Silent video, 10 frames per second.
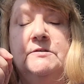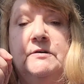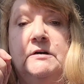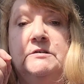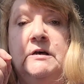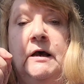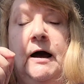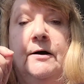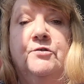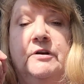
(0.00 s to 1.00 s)
that
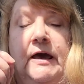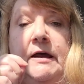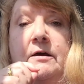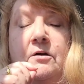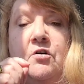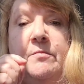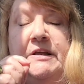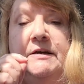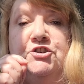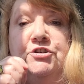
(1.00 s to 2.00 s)
I couldn't get any
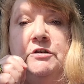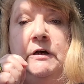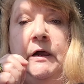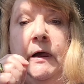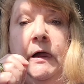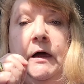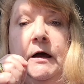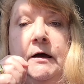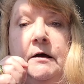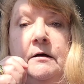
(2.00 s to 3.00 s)
accommodation.
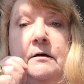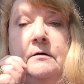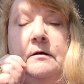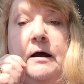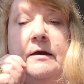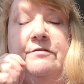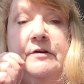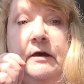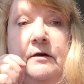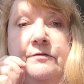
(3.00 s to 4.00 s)
I
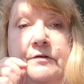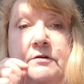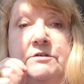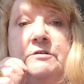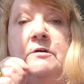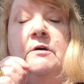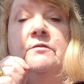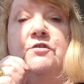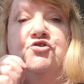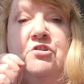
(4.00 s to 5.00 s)
think that
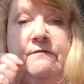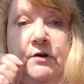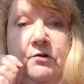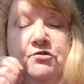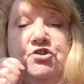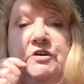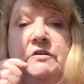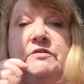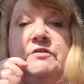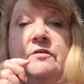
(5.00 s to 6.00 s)
the travel
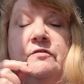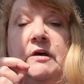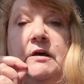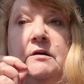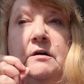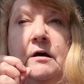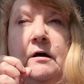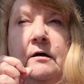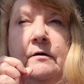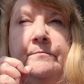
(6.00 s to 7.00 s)
lodges, the
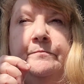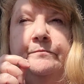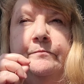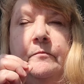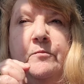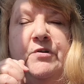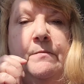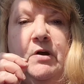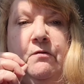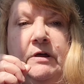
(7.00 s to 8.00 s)

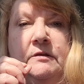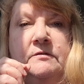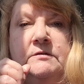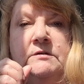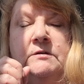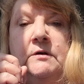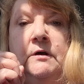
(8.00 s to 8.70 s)
Premier Inns,